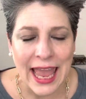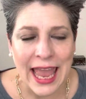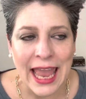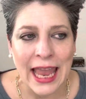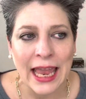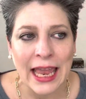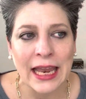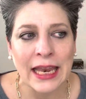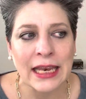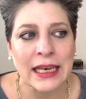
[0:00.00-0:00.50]

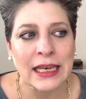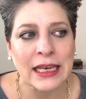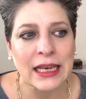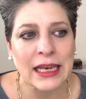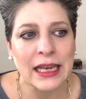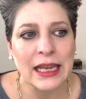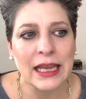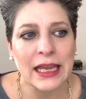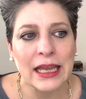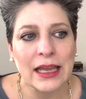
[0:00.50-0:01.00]

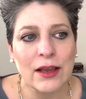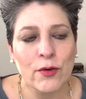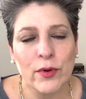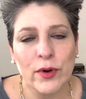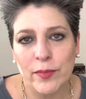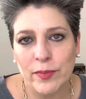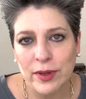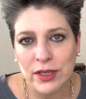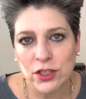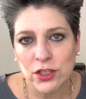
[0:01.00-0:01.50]
And
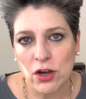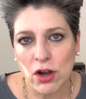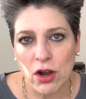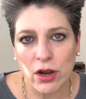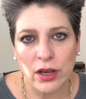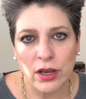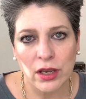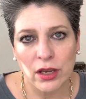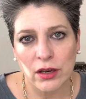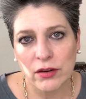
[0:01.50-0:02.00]
we've been
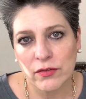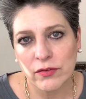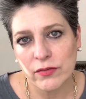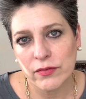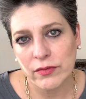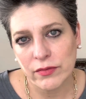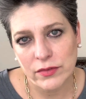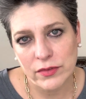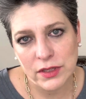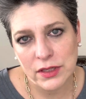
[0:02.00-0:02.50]

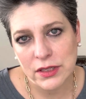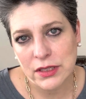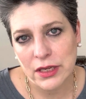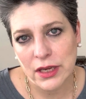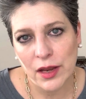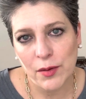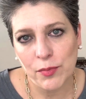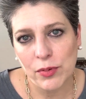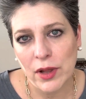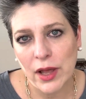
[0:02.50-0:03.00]
talking since
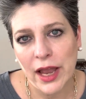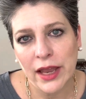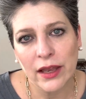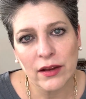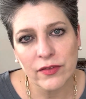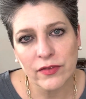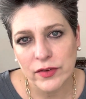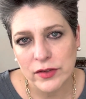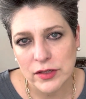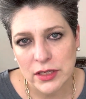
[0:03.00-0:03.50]
I applied
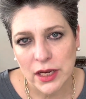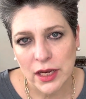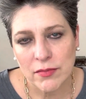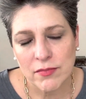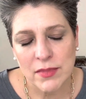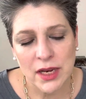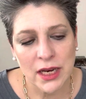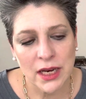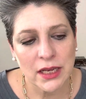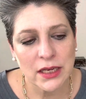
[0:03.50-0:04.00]
it for 10
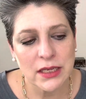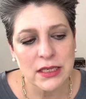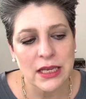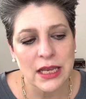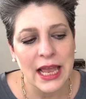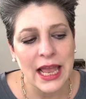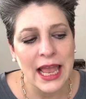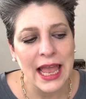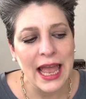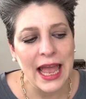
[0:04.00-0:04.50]
minutes.
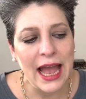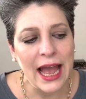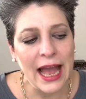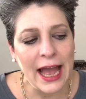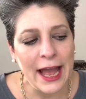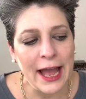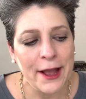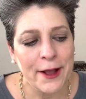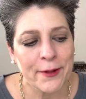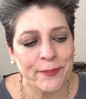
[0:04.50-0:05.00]

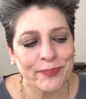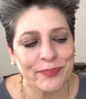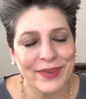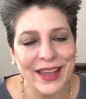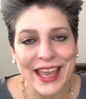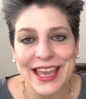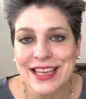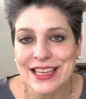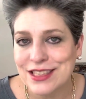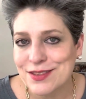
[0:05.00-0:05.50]

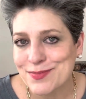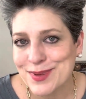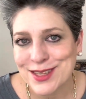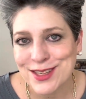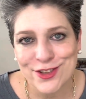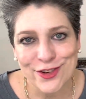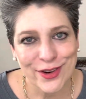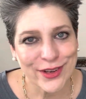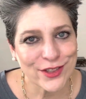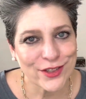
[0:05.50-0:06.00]
It's
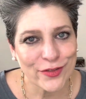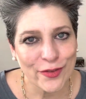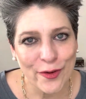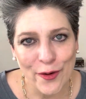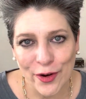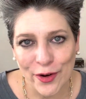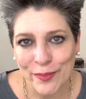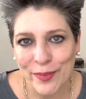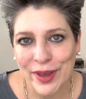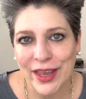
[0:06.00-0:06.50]
been
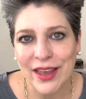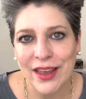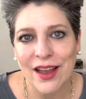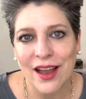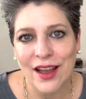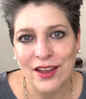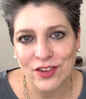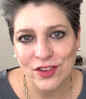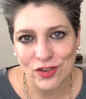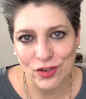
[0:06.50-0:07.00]
transforming
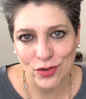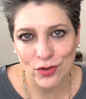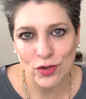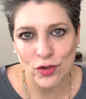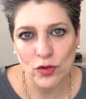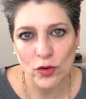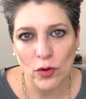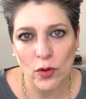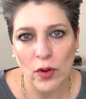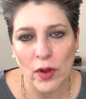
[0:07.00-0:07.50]
as
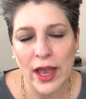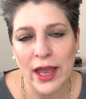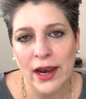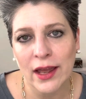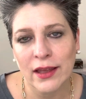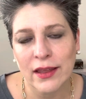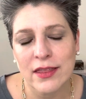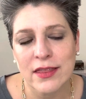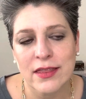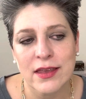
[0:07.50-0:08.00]
usual, and
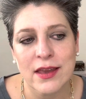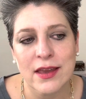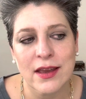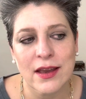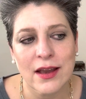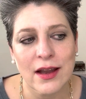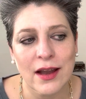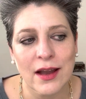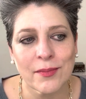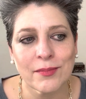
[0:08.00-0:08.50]
I
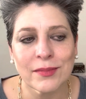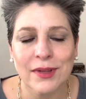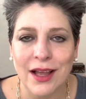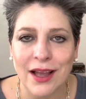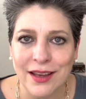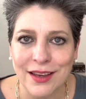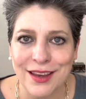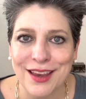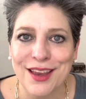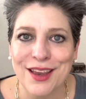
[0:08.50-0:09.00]
think I'm
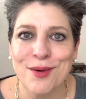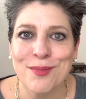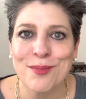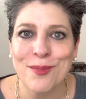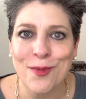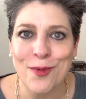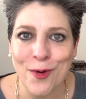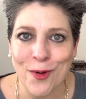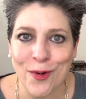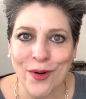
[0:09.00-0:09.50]
liking it
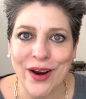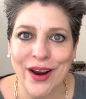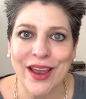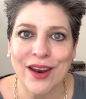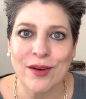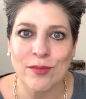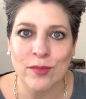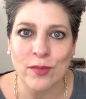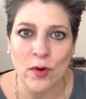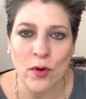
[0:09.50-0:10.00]
more
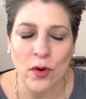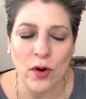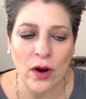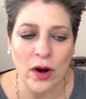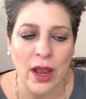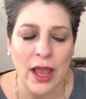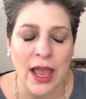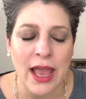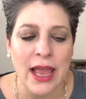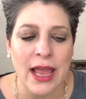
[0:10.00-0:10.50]
and
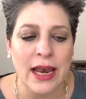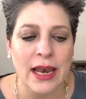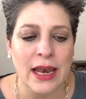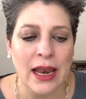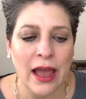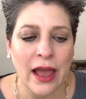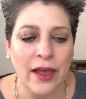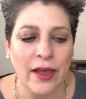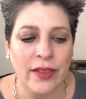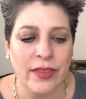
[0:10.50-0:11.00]
more.
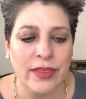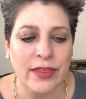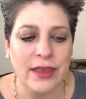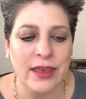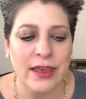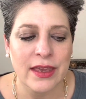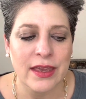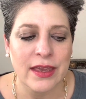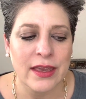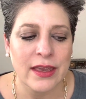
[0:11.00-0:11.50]
Now
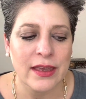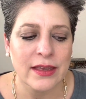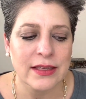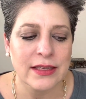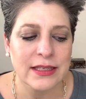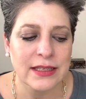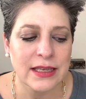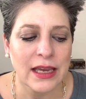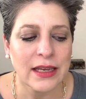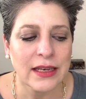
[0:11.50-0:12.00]
the
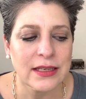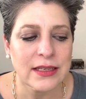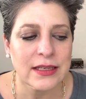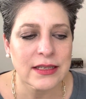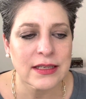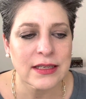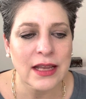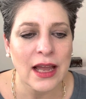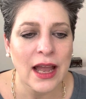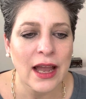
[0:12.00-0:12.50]
scent
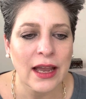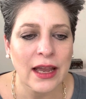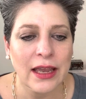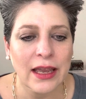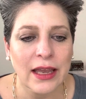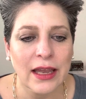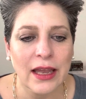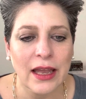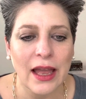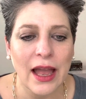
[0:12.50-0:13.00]
does not,
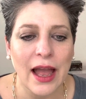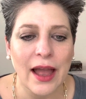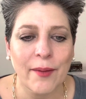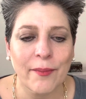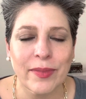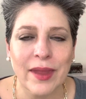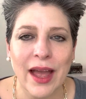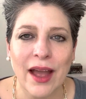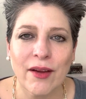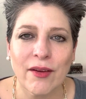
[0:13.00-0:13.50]

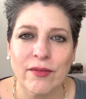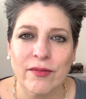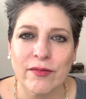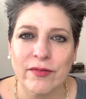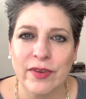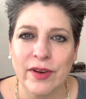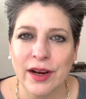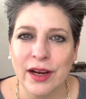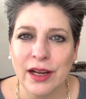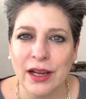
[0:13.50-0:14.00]
I'm not
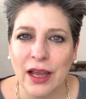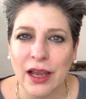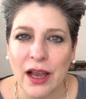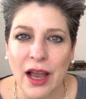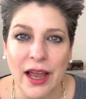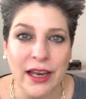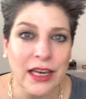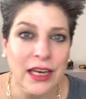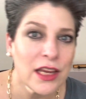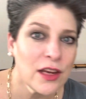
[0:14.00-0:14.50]
very like,
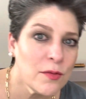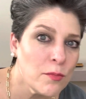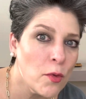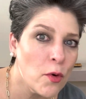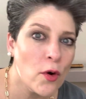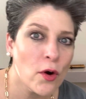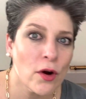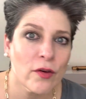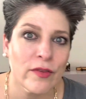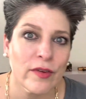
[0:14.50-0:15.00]
I need
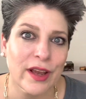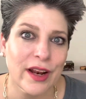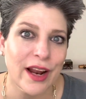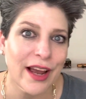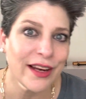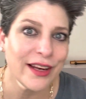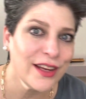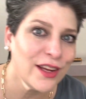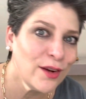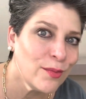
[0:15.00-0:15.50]
more of it.
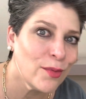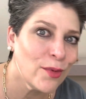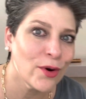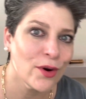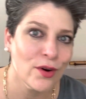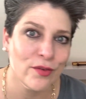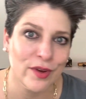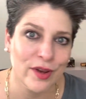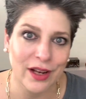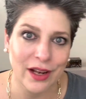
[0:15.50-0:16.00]
I need
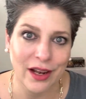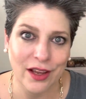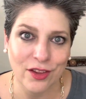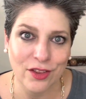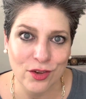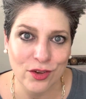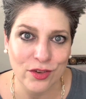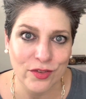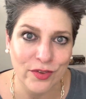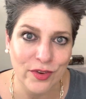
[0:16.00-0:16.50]
more of it. Like
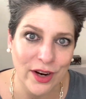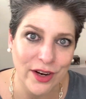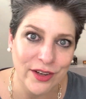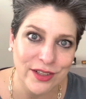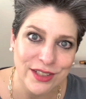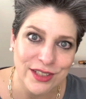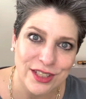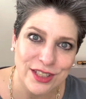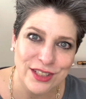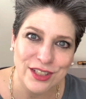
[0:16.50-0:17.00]
those
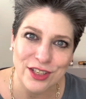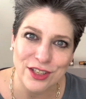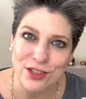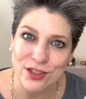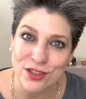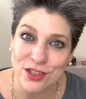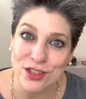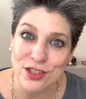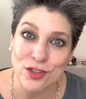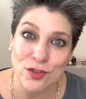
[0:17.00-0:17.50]
fragrances that
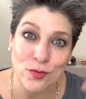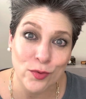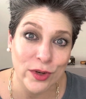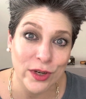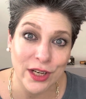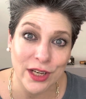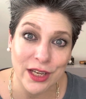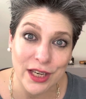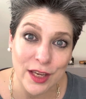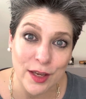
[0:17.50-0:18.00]
you just
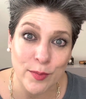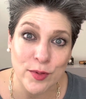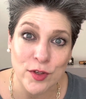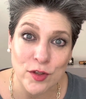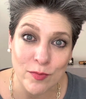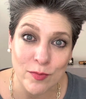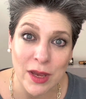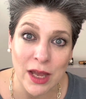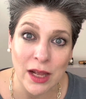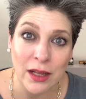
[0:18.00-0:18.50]
want to keep
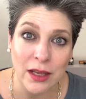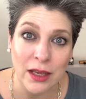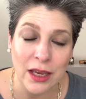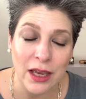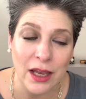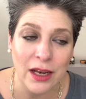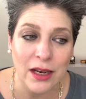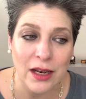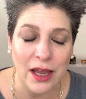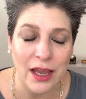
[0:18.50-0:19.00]
smelling
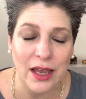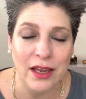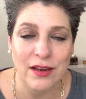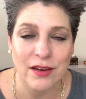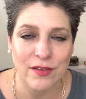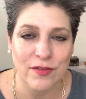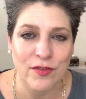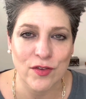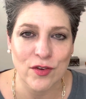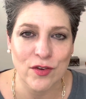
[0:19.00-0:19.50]
it. And
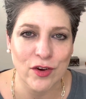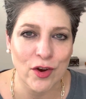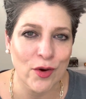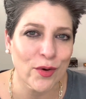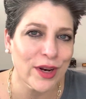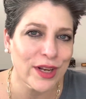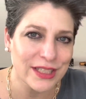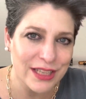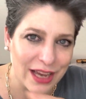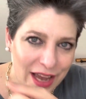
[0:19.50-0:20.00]
if you
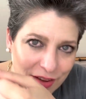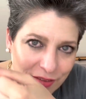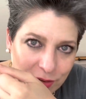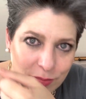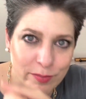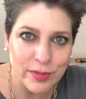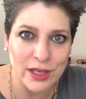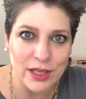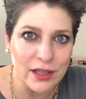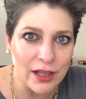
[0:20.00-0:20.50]
notice, I
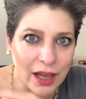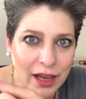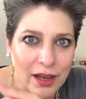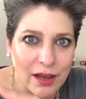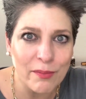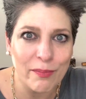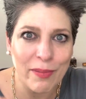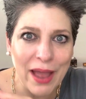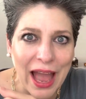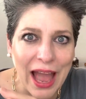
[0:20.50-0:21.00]
haven't been
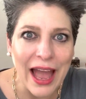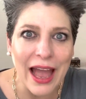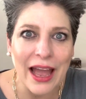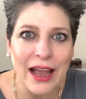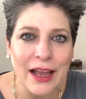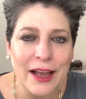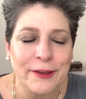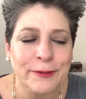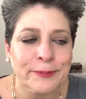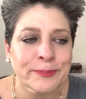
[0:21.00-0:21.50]
like back.